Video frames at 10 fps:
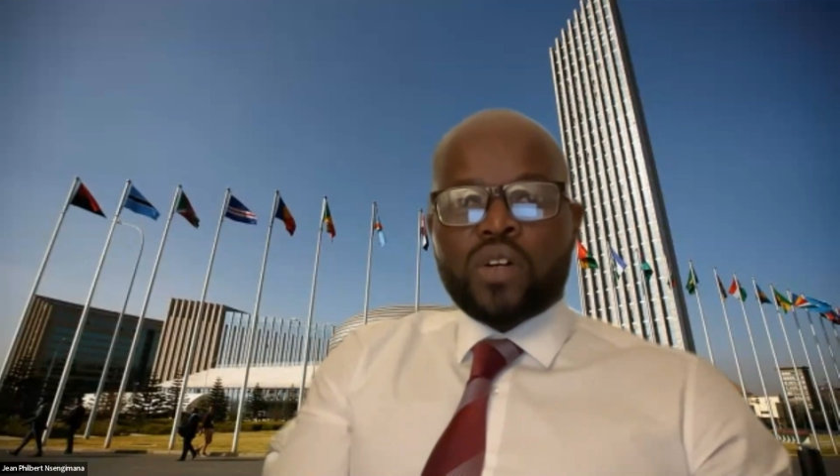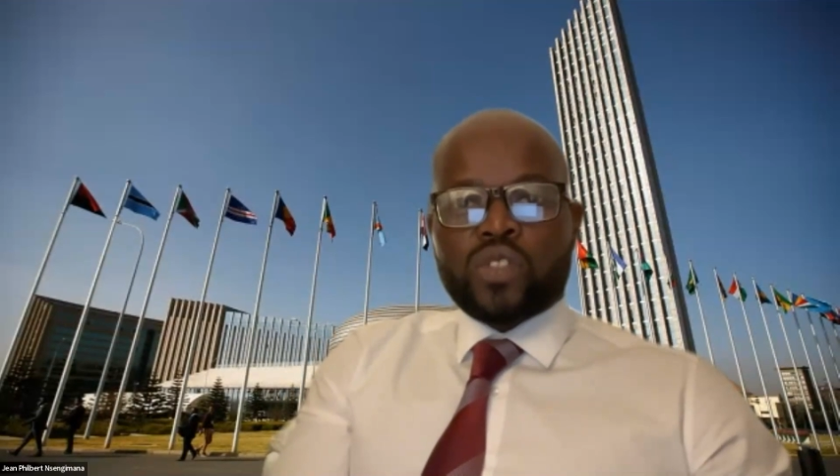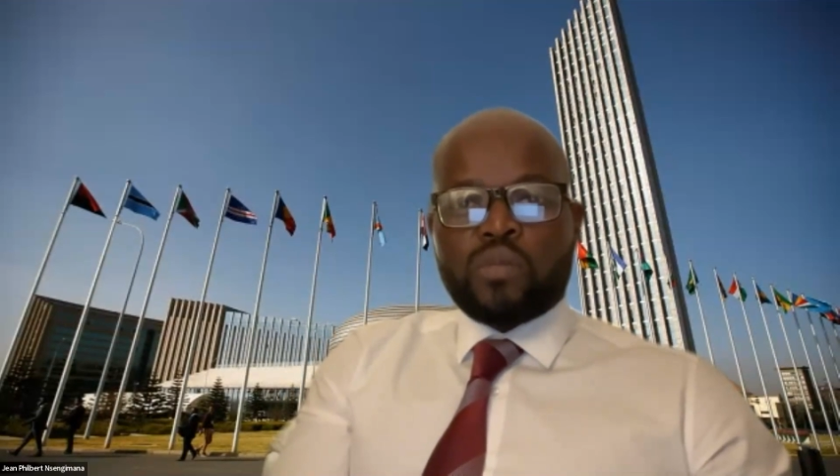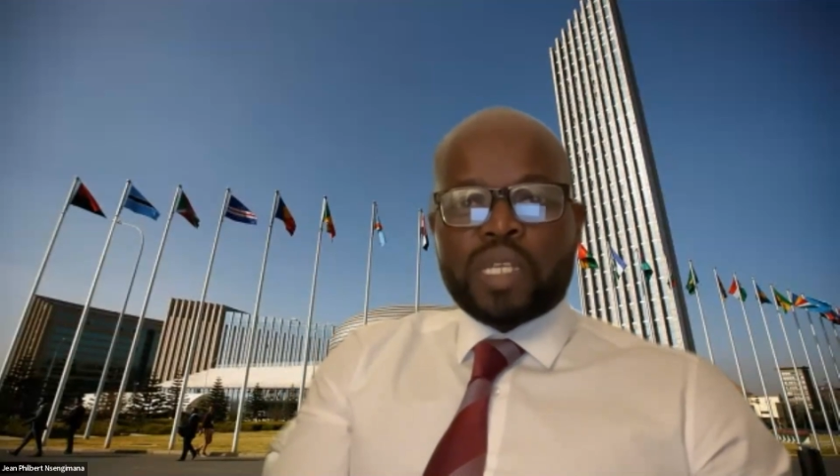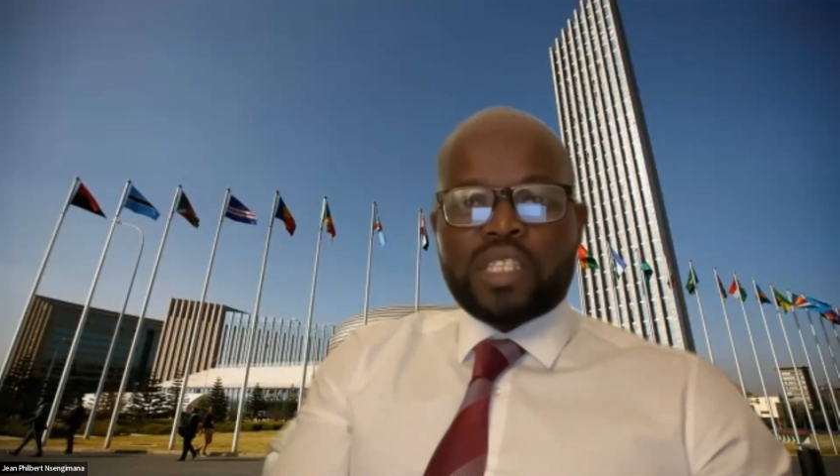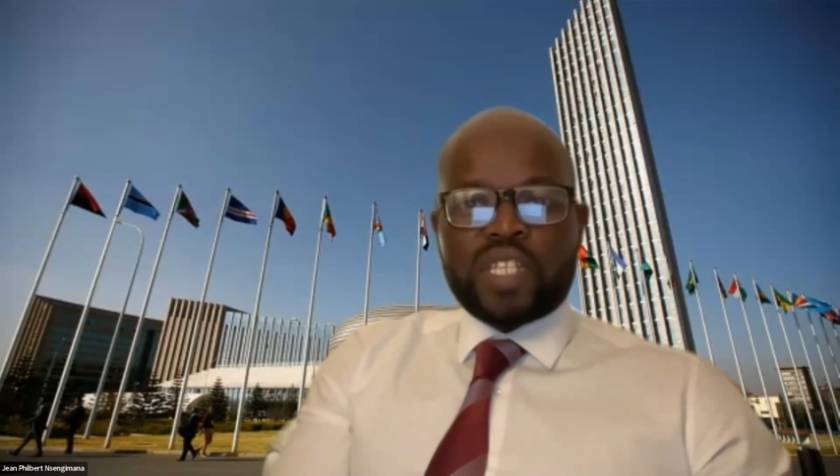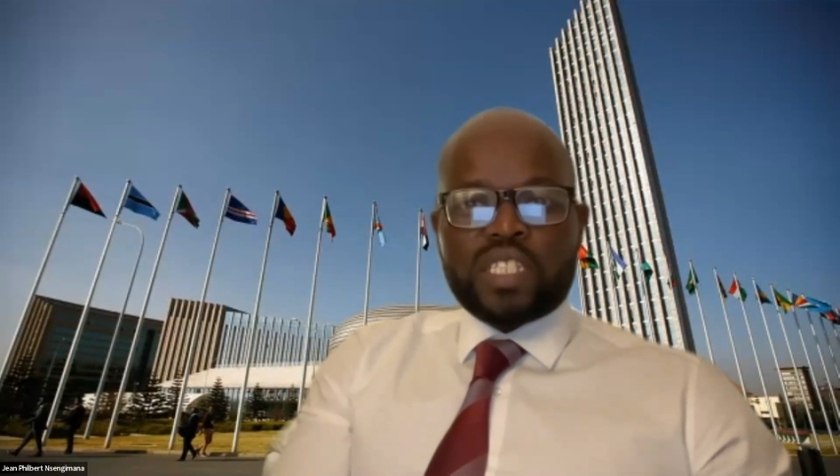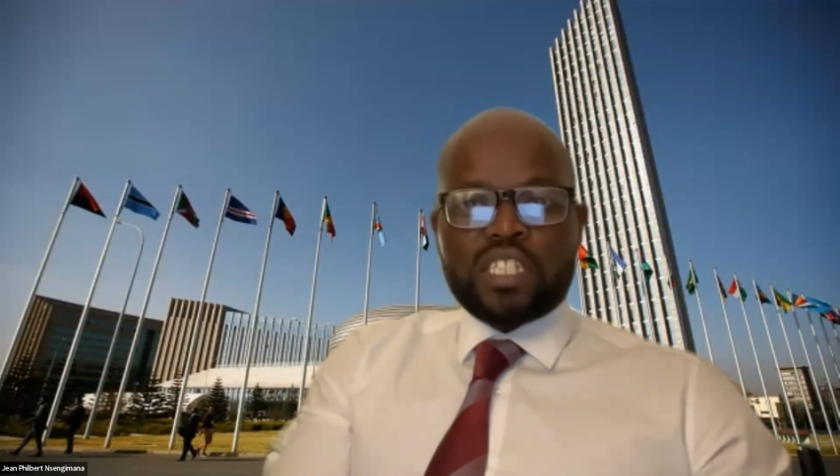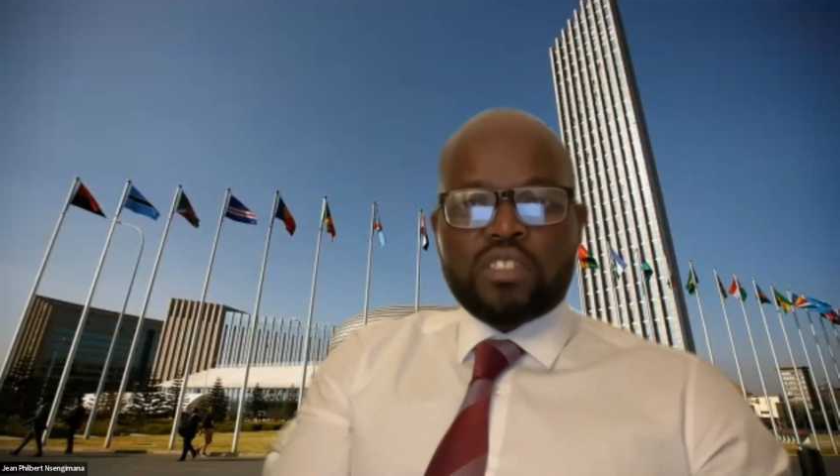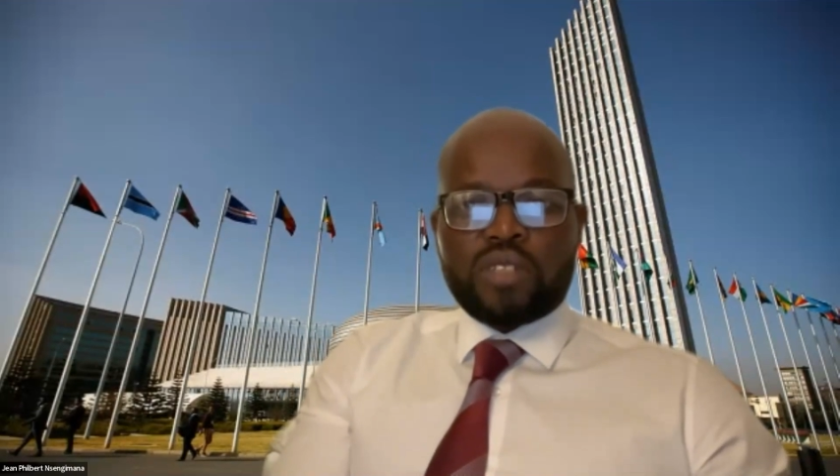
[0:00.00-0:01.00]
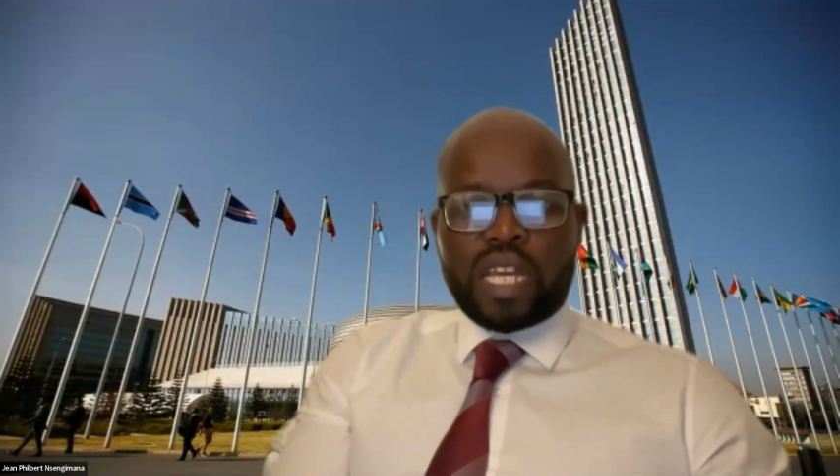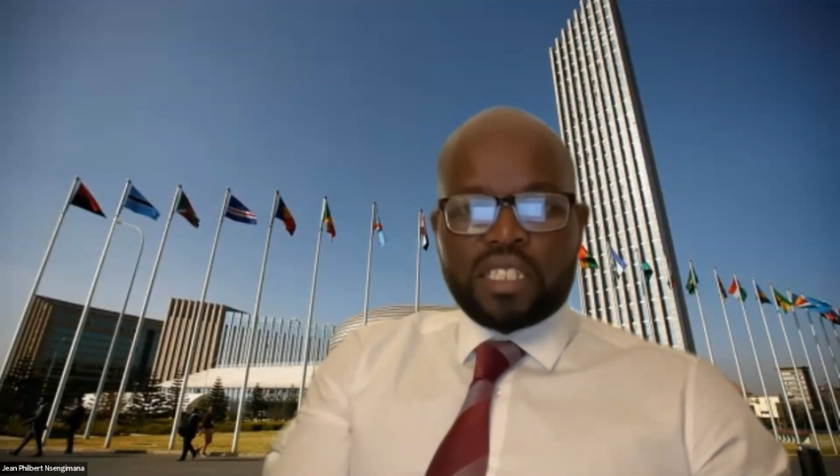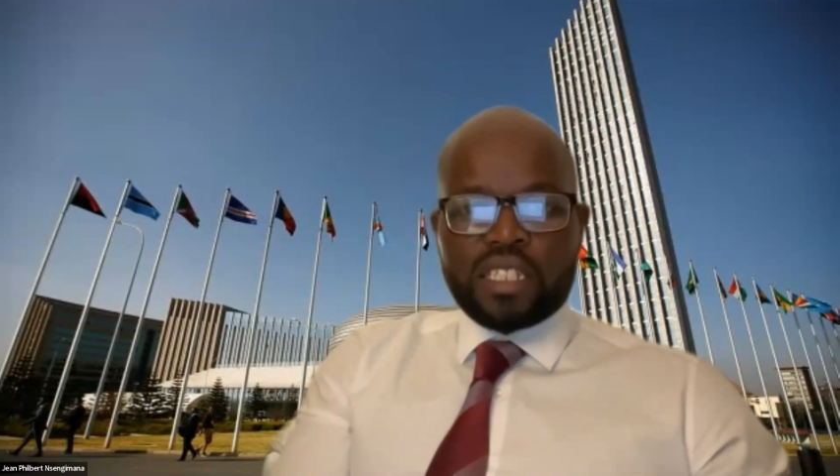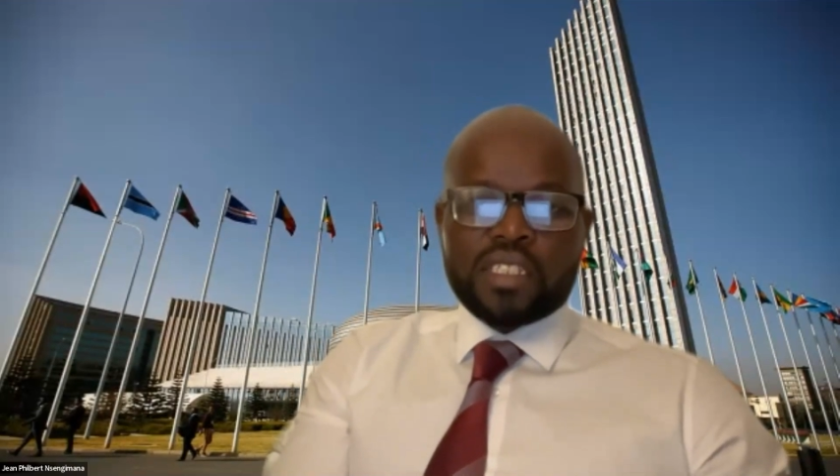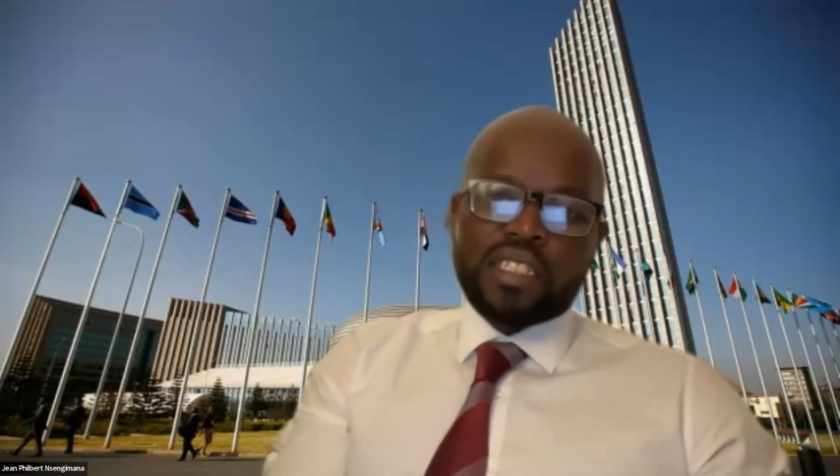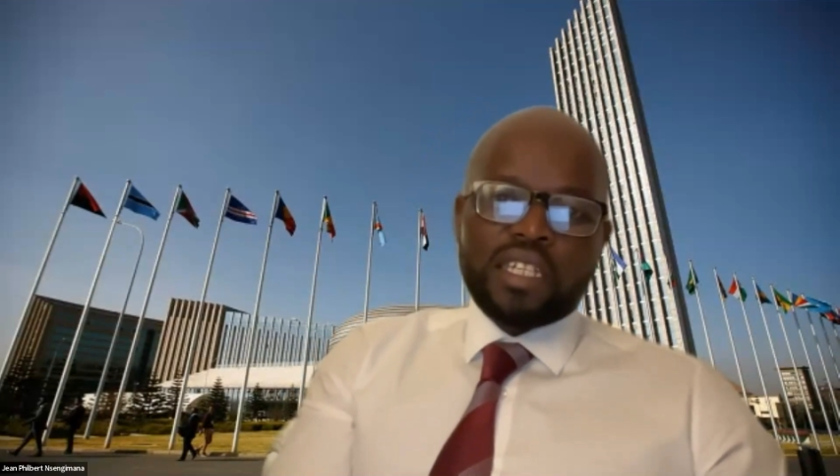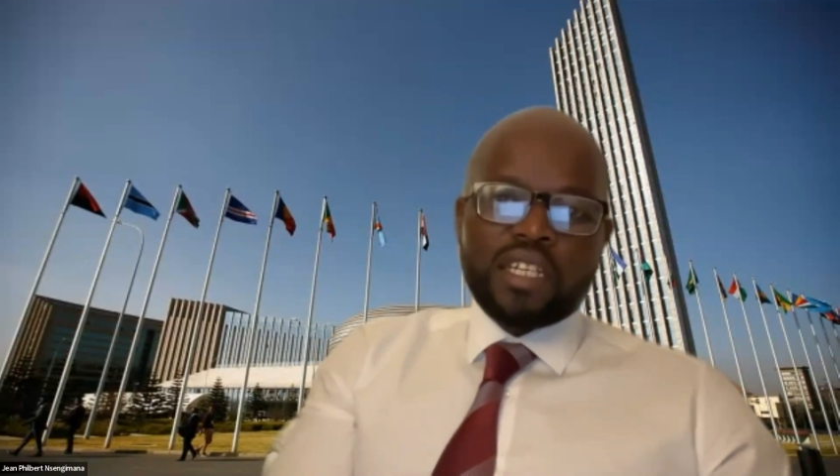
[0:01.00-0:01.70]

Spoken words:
October 17th to 19th.